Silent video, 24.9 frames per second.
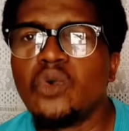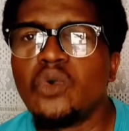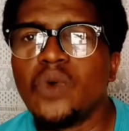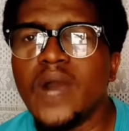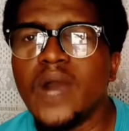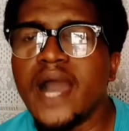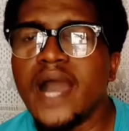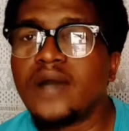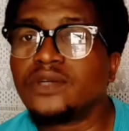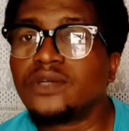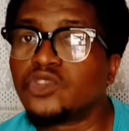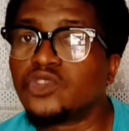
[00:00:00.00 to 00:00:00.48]

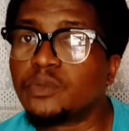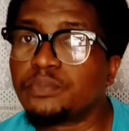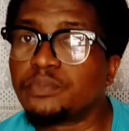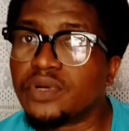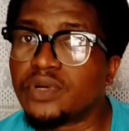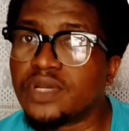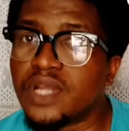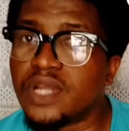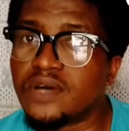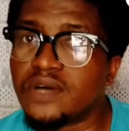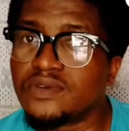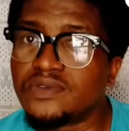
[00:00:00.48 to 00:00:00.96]
how to
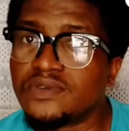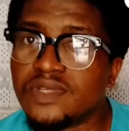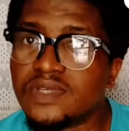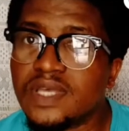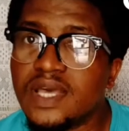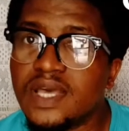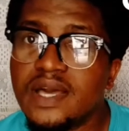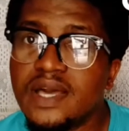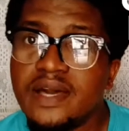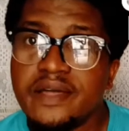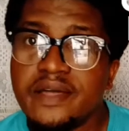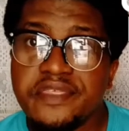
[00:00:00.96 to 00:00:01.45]
pronounce
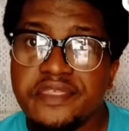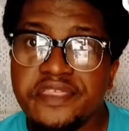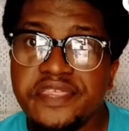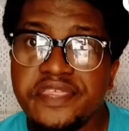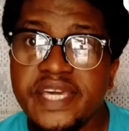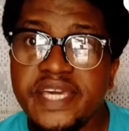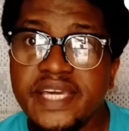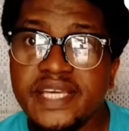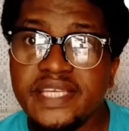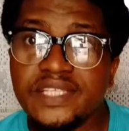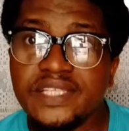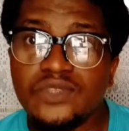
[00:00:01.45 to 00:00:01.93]

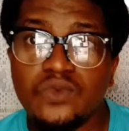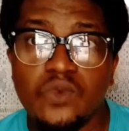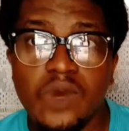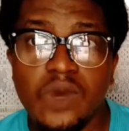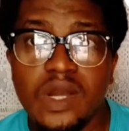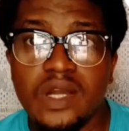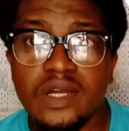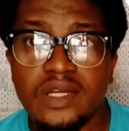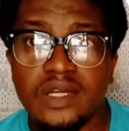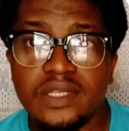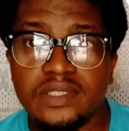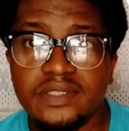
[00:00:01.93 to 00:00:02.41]
these
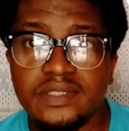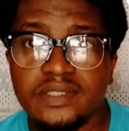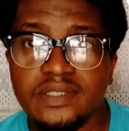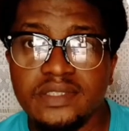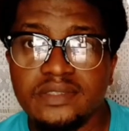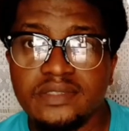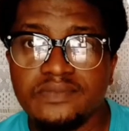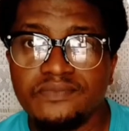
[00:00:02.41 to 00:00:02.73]
words.